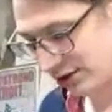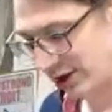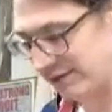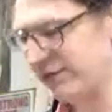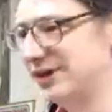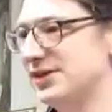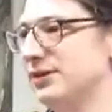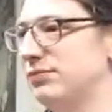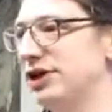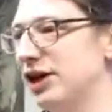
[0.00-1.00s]
in offering
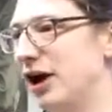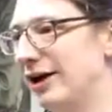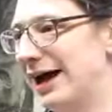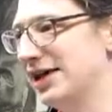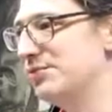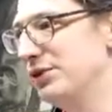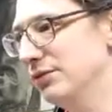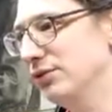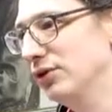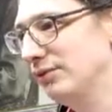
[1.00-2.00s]
simply on X people.